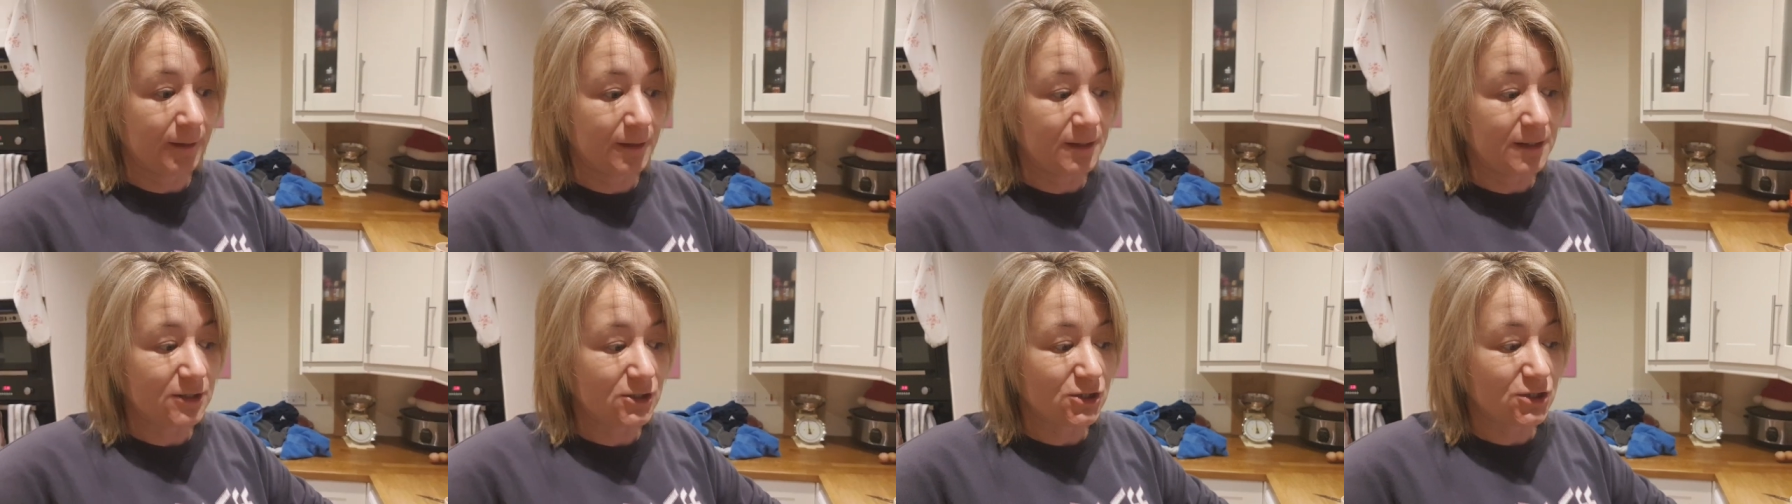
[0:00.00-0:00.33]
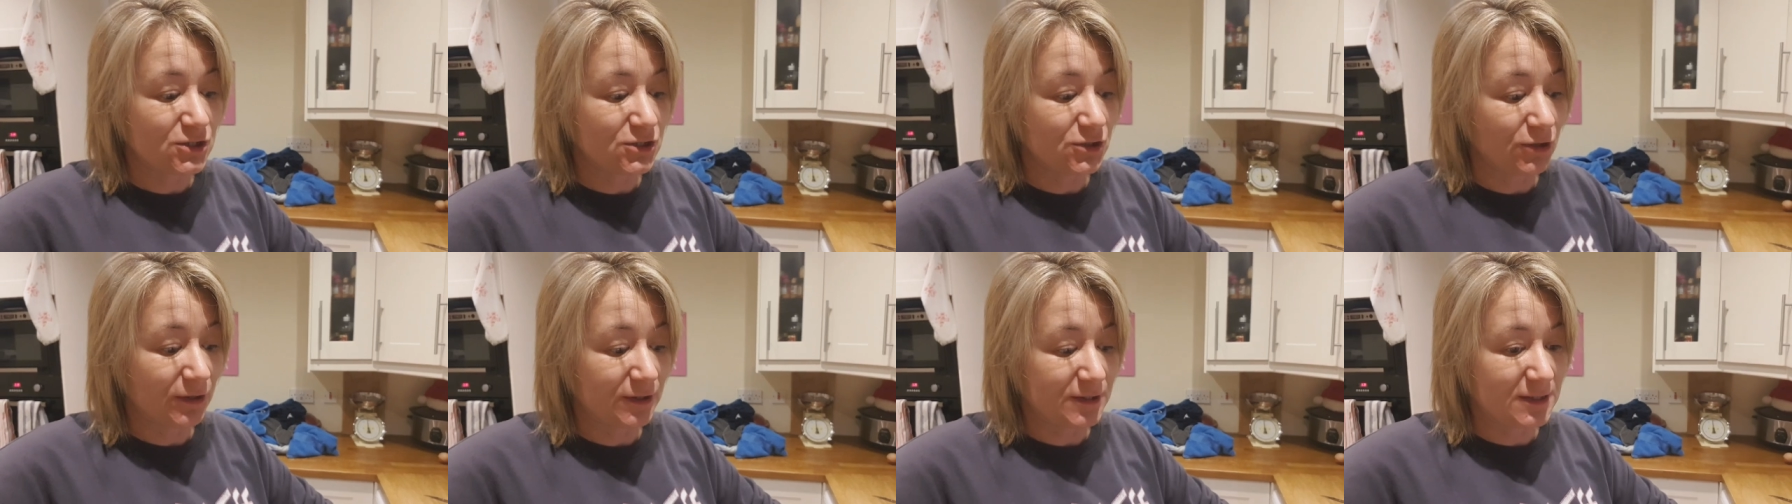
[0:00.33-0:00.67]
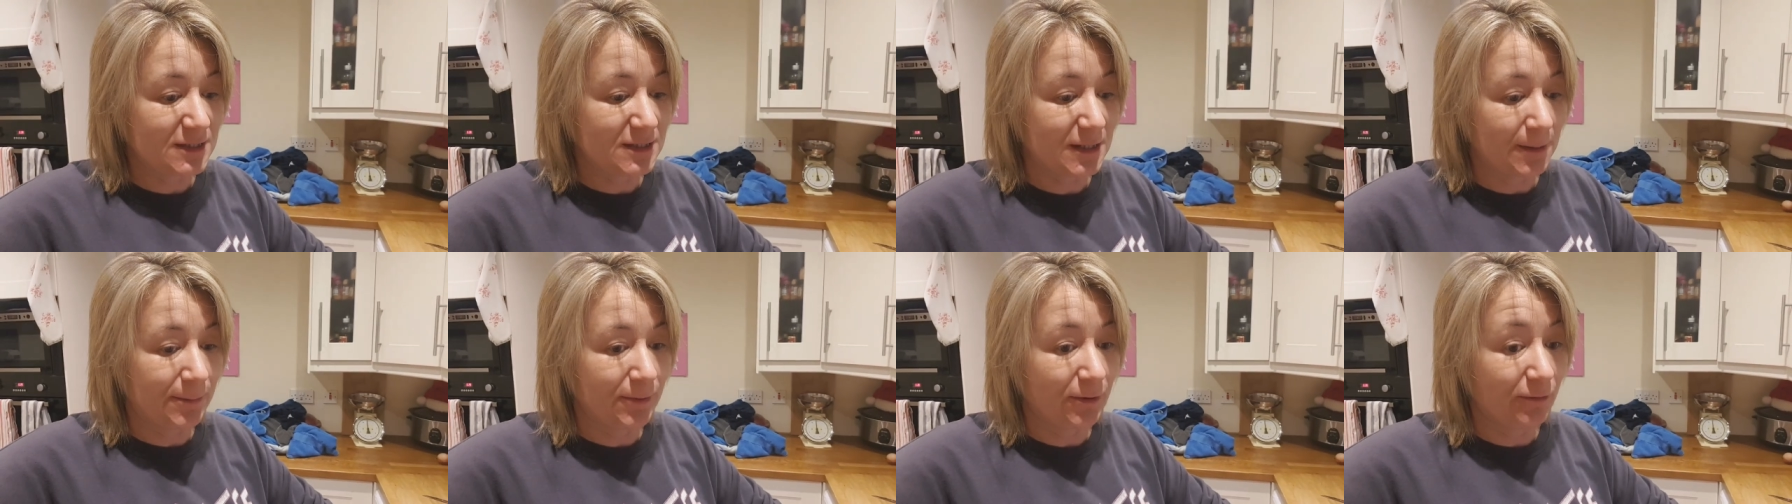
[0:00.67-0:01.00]
He just took a
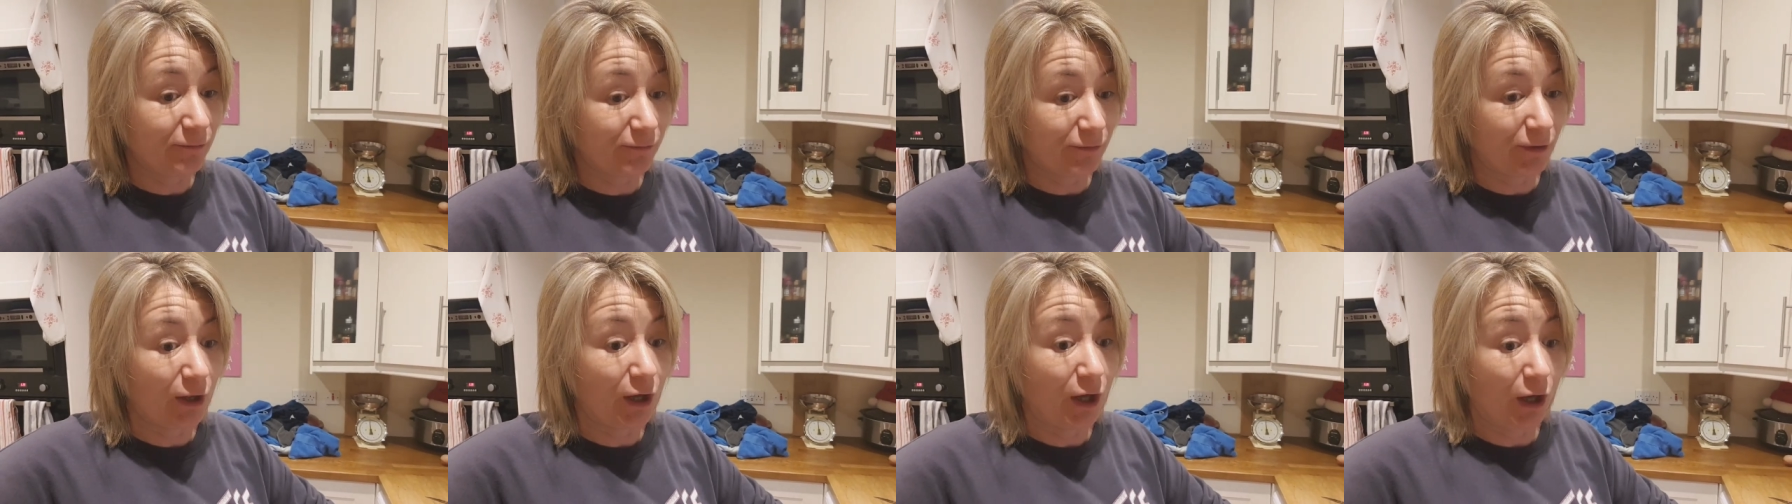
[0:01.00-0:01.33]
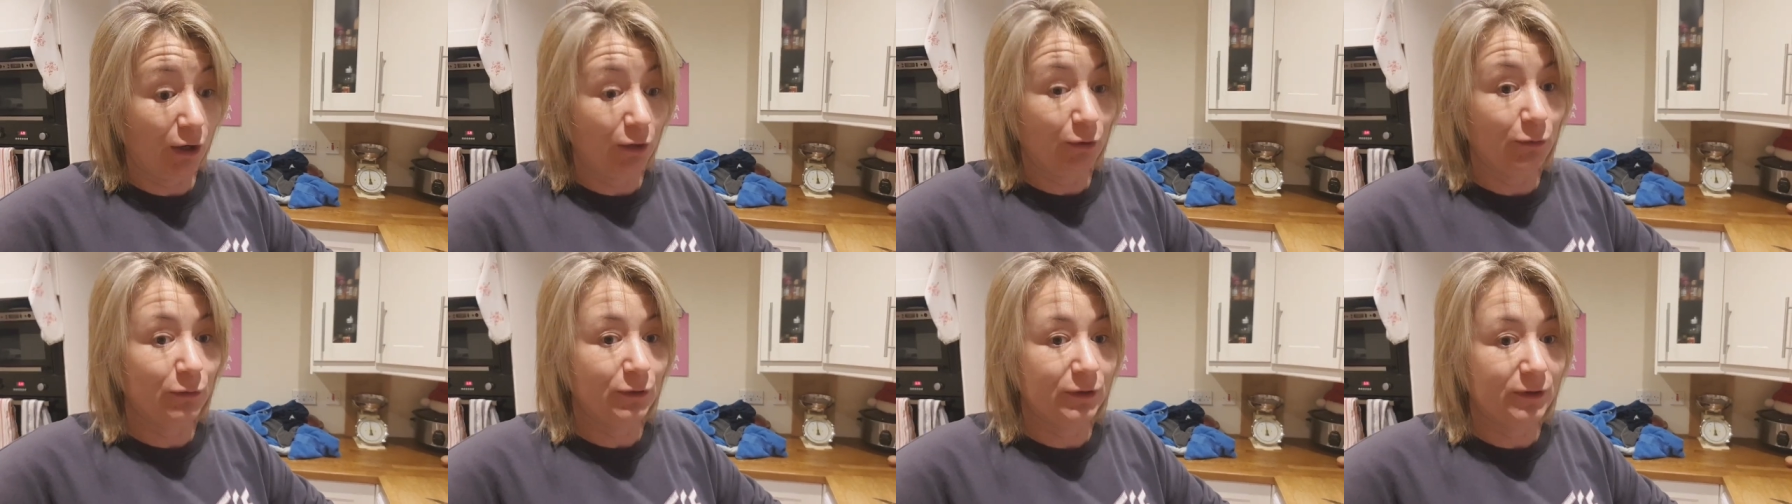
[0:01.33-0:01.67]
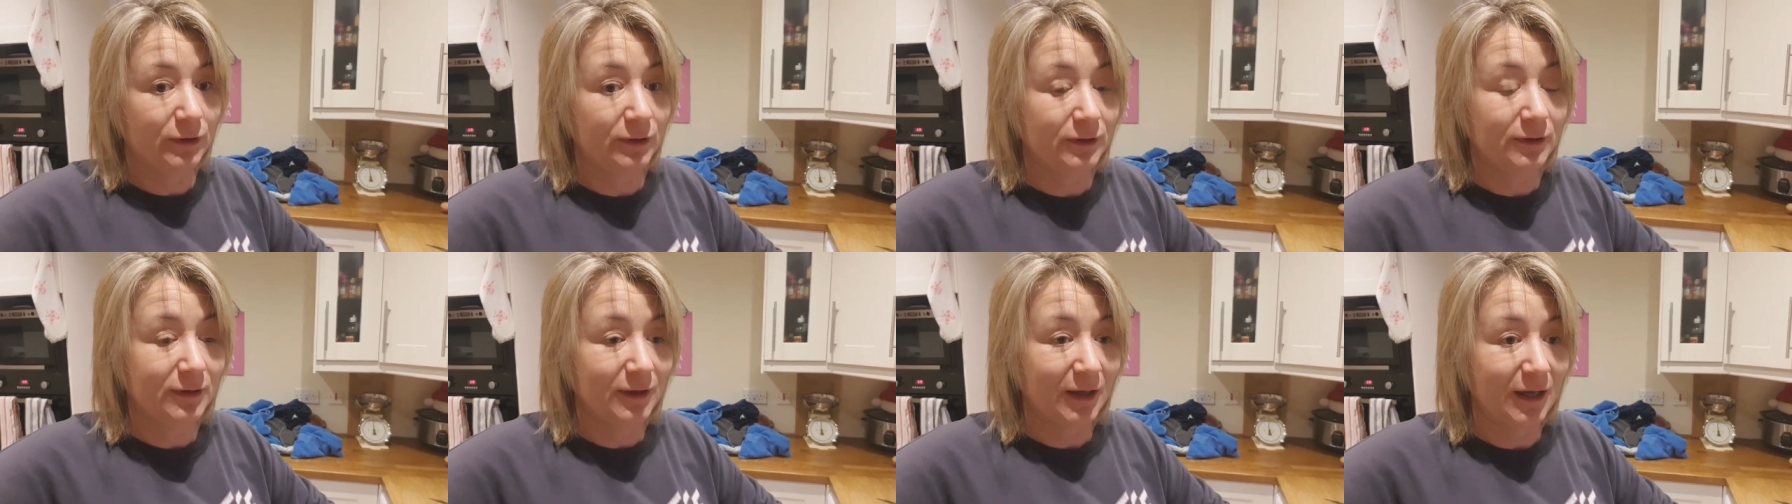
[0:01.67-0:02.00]
sip of the Coke,
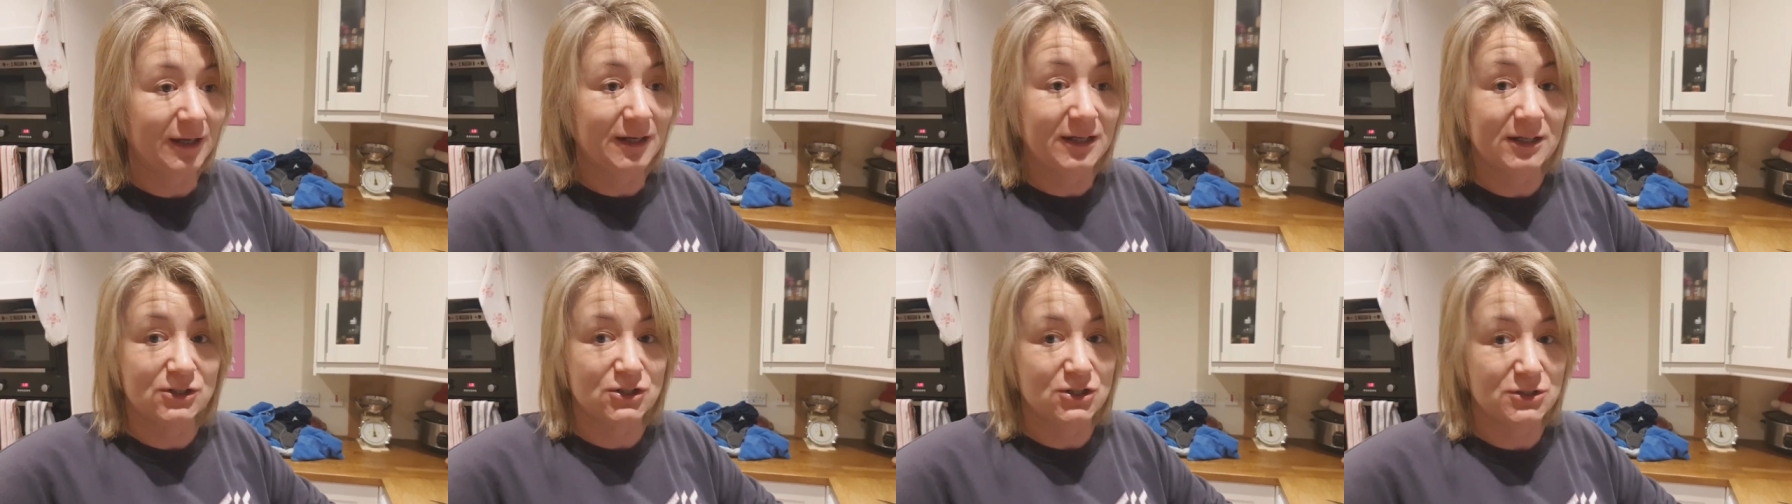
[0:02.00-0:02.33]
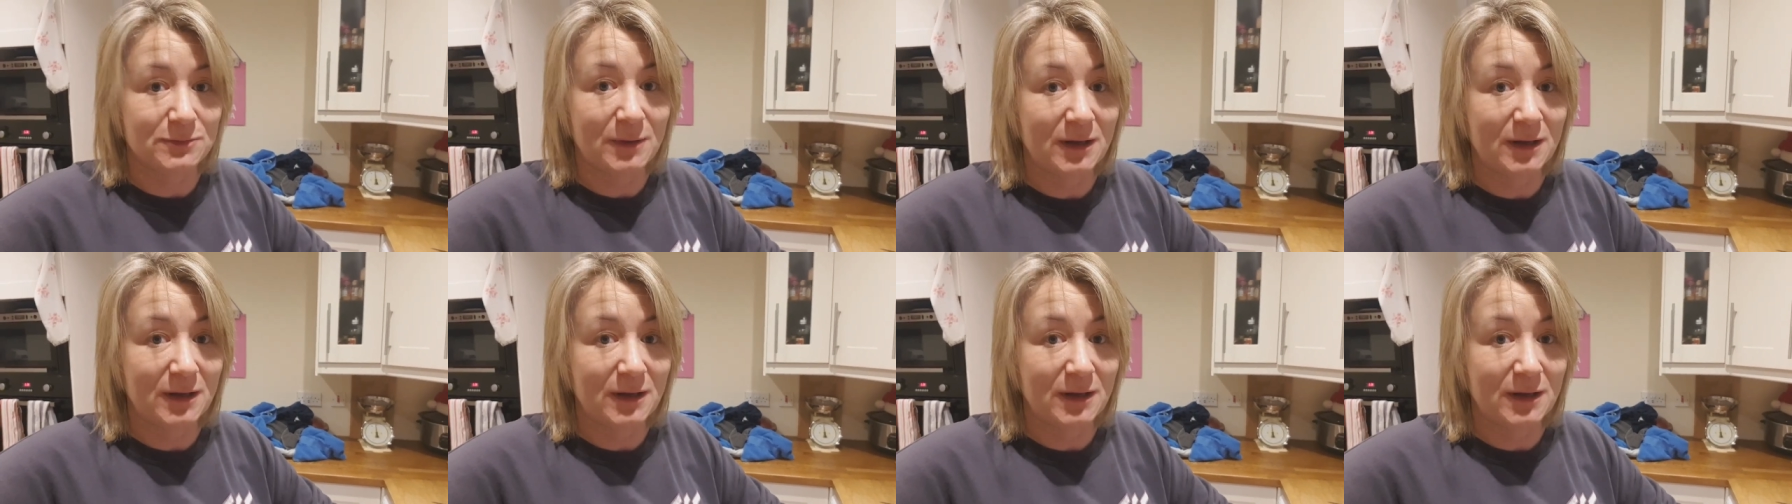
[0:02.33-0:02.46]
and it just